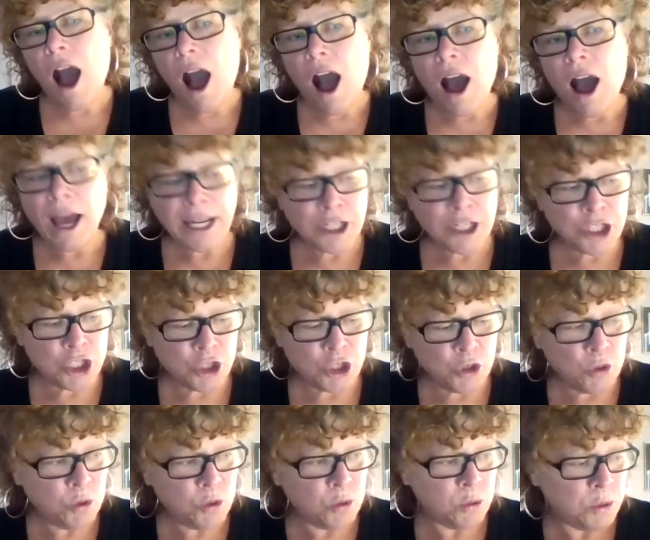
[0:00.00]
I
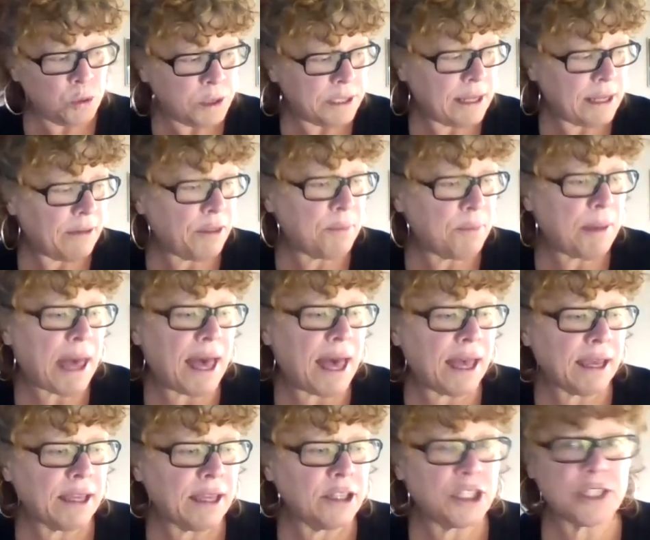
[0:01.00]
do. Now the
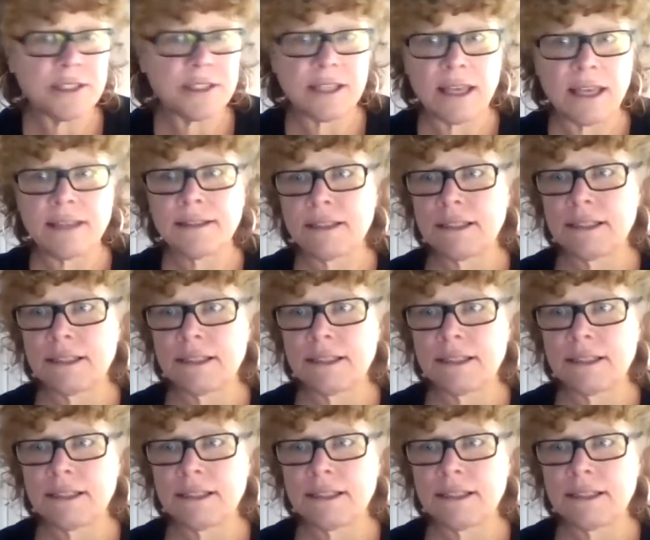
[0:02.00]
package says to